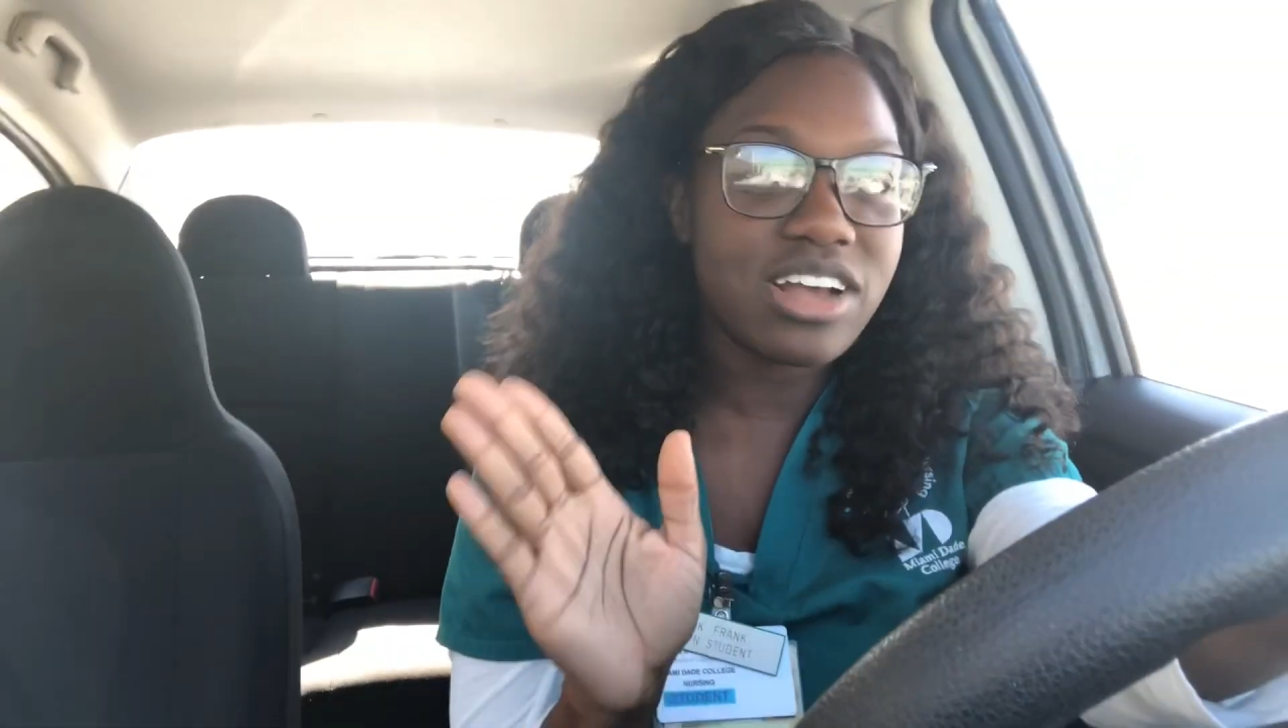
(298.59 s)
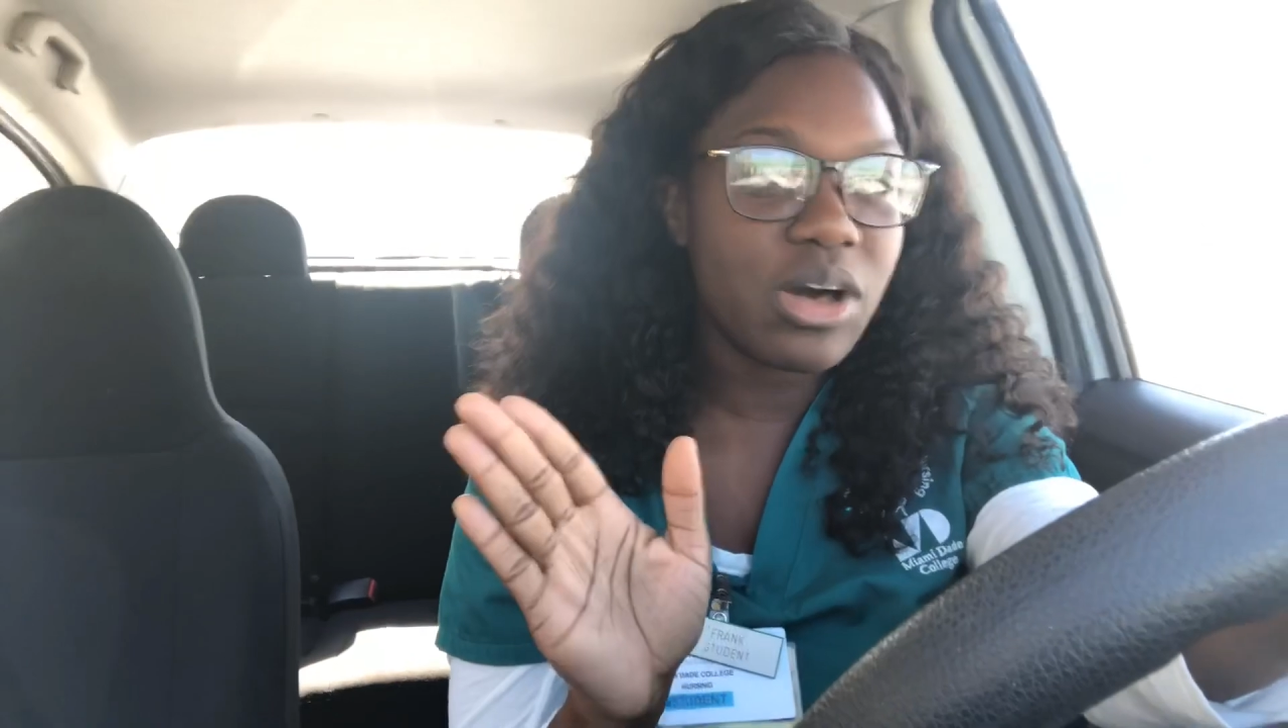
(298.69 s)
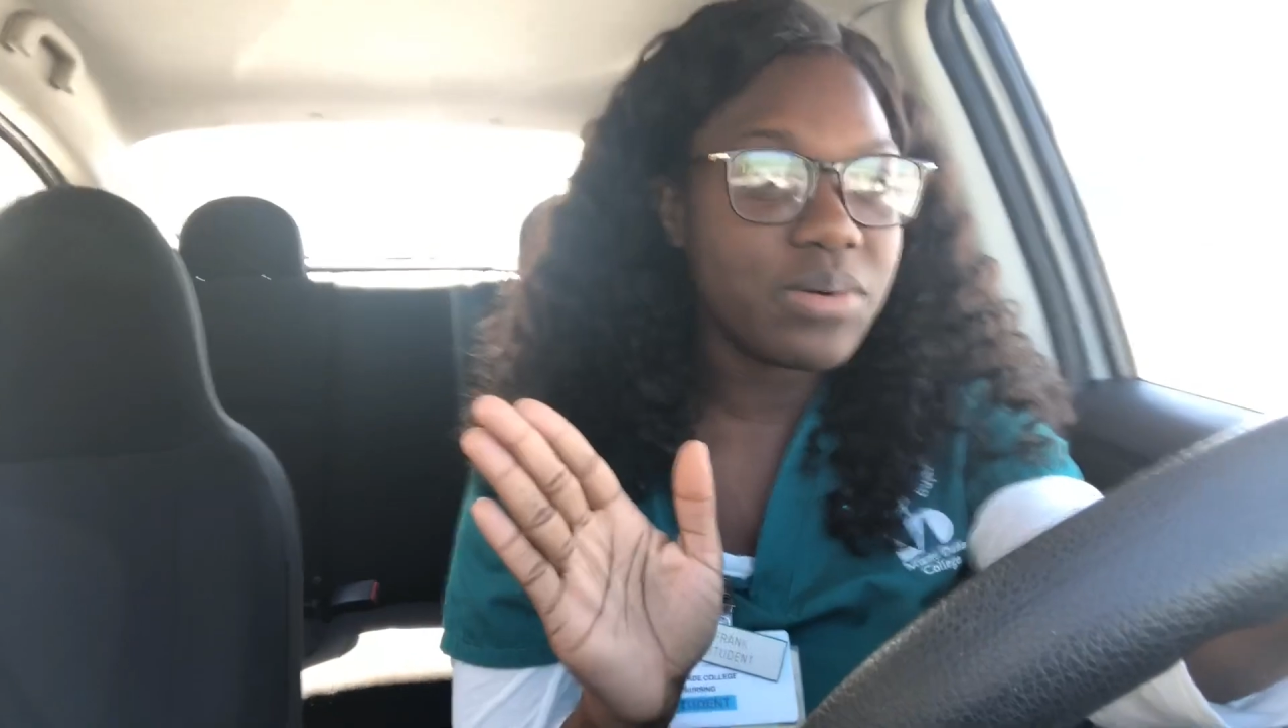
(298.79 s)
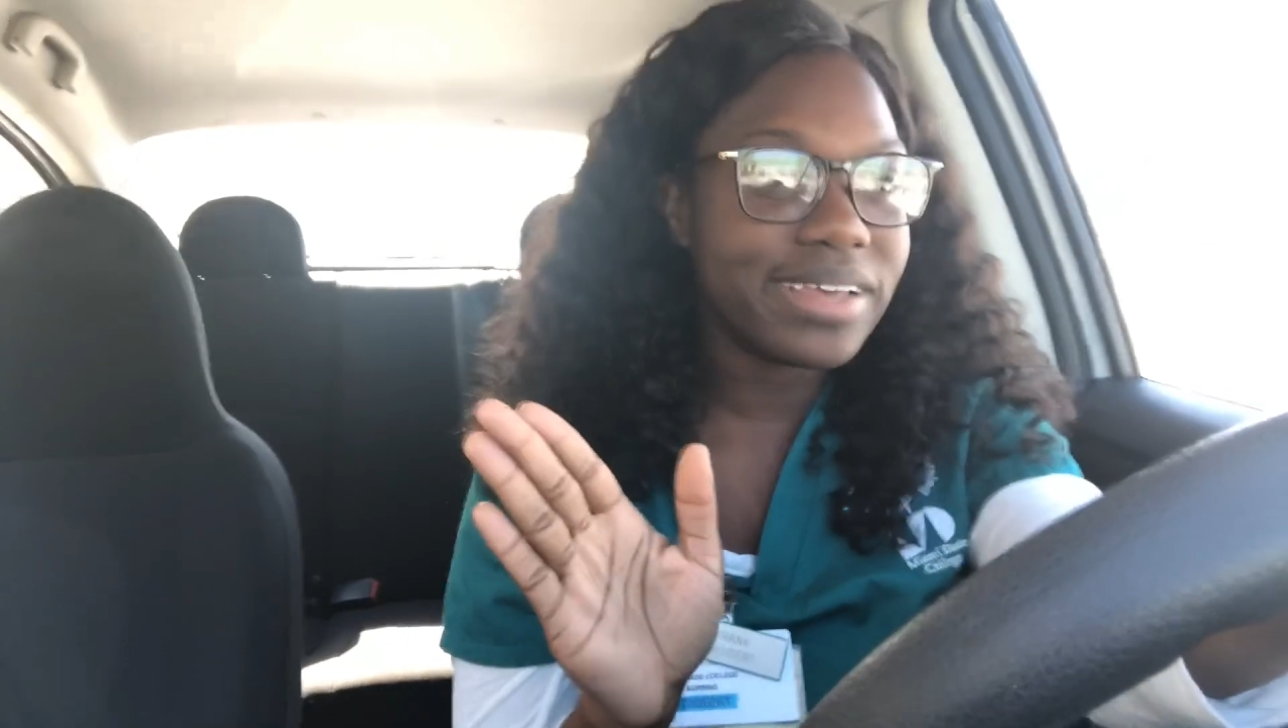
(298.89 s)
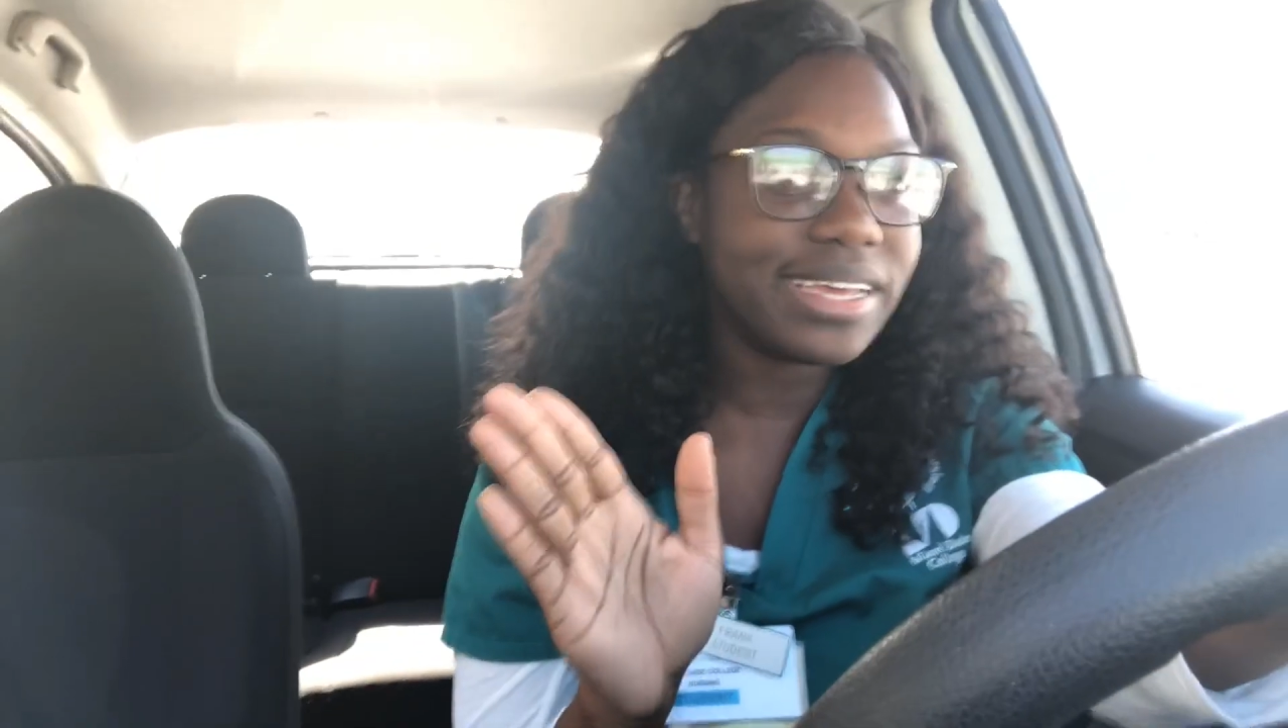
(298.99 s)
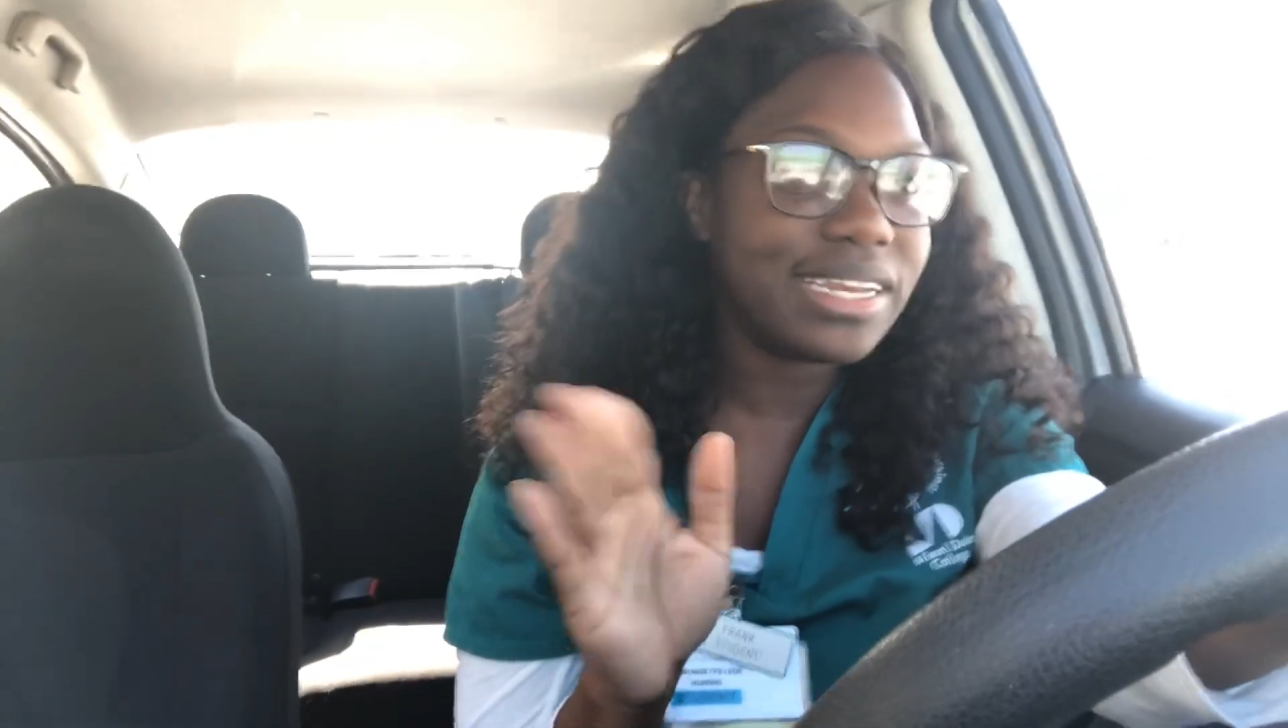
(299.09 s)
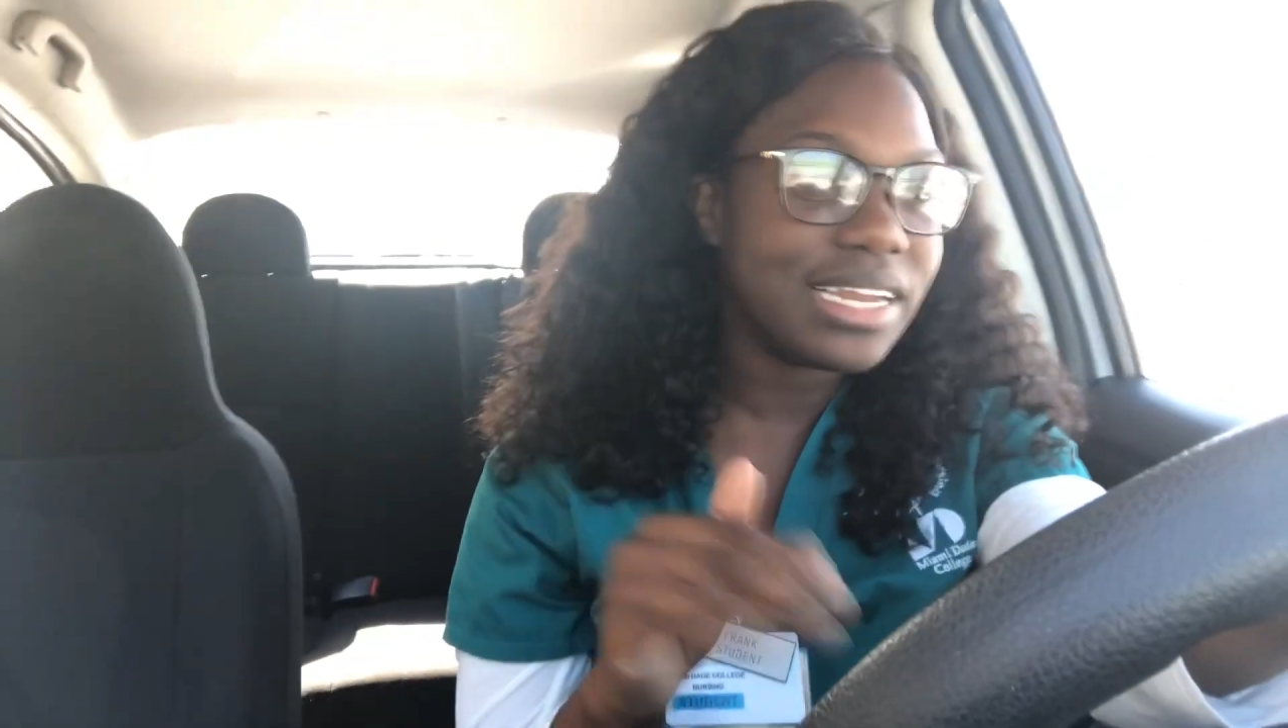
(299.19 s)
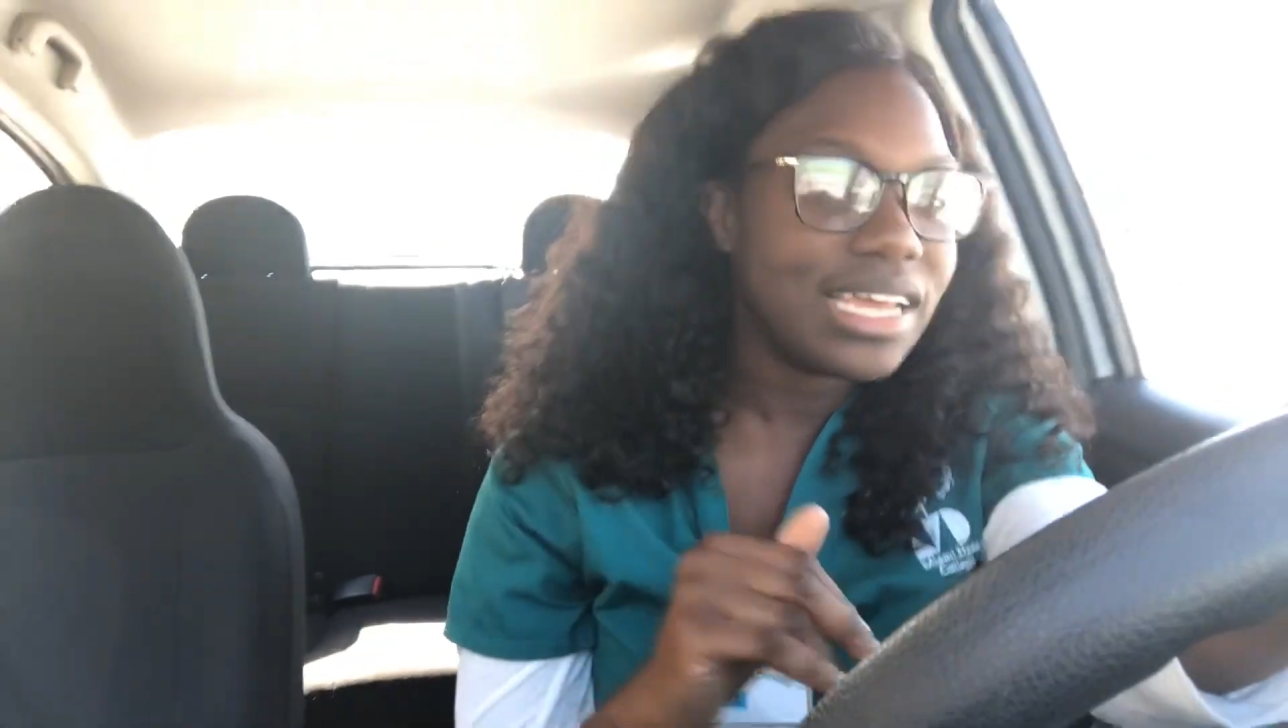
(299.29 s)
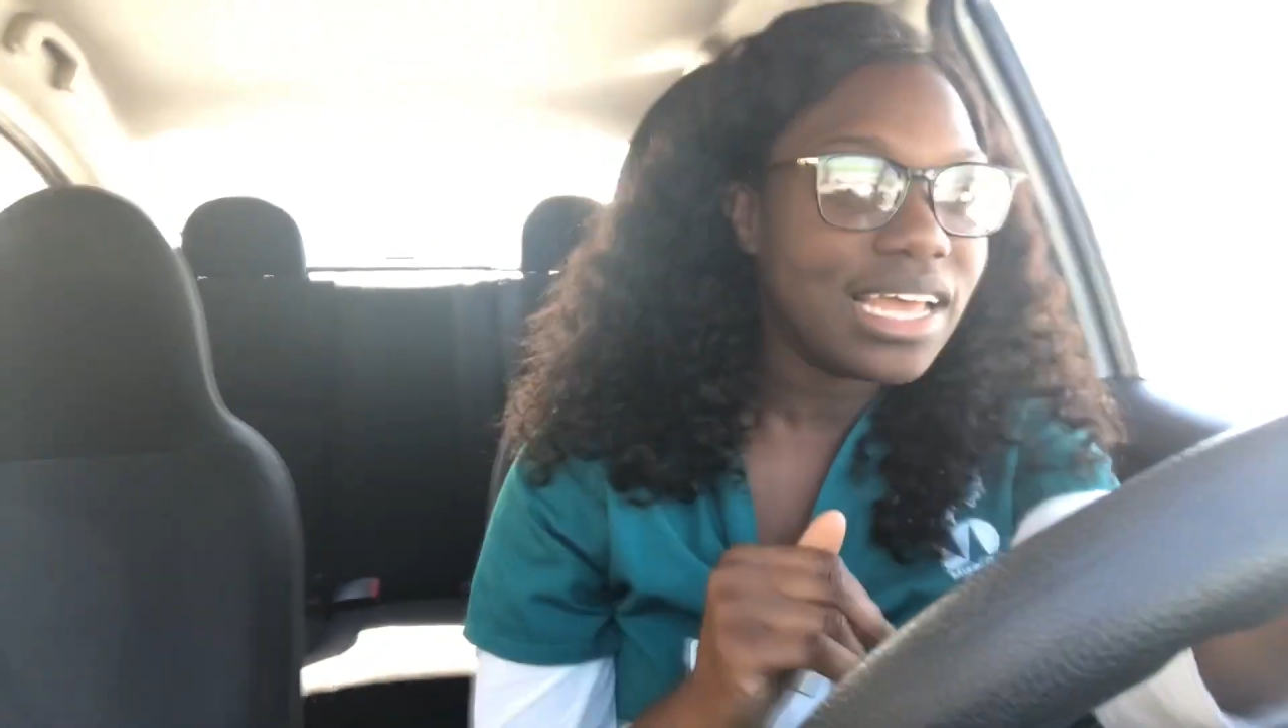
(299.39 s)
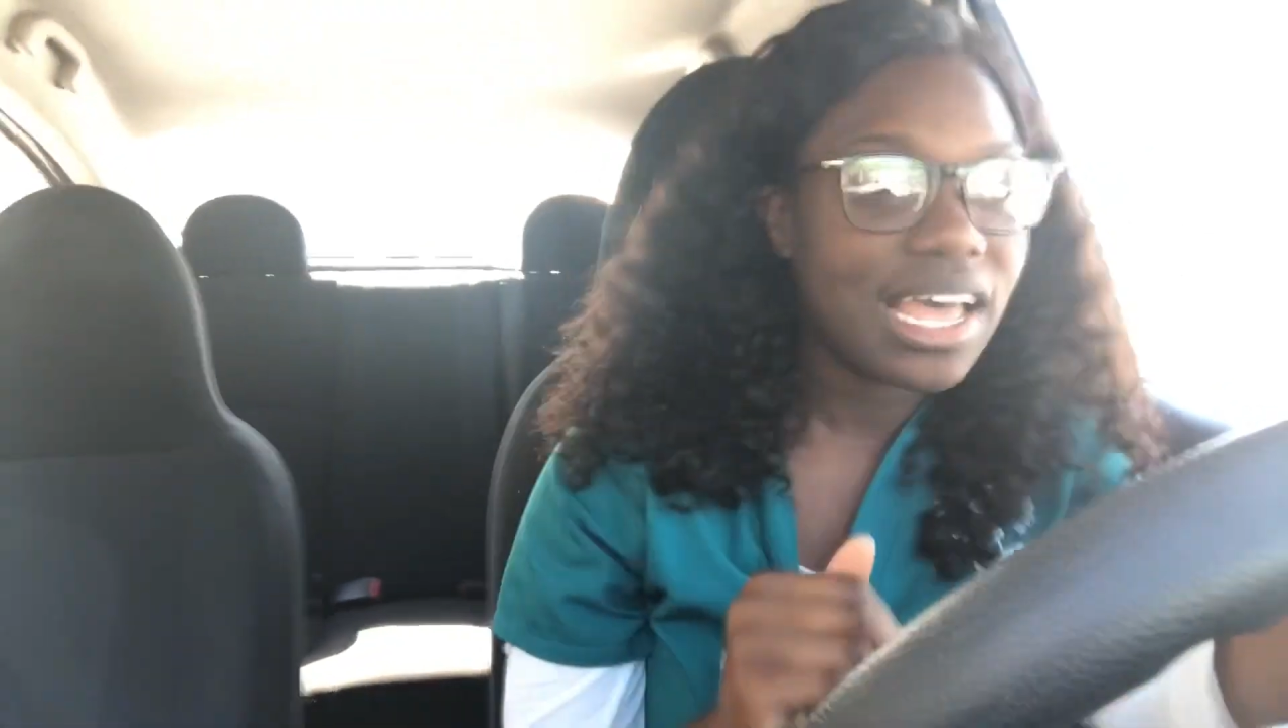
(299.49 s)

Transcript: going.